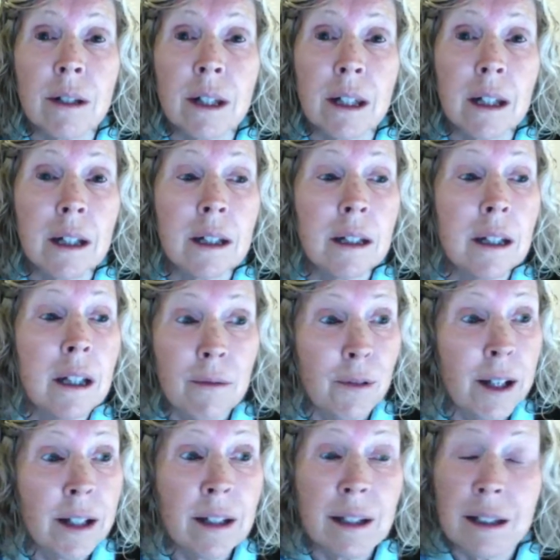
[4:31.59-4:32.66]
and
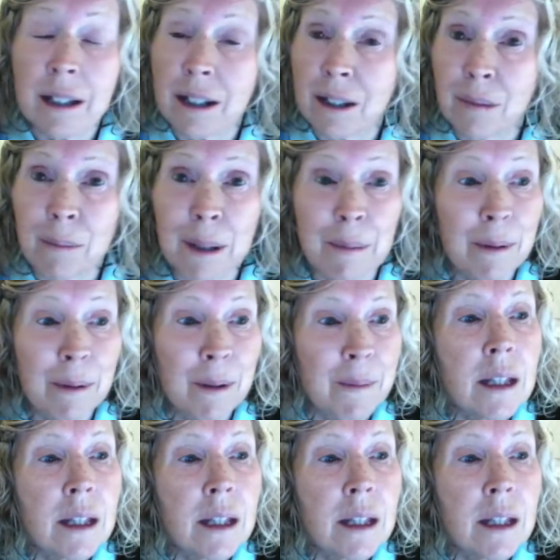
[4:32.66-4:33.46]
friends, lots of people.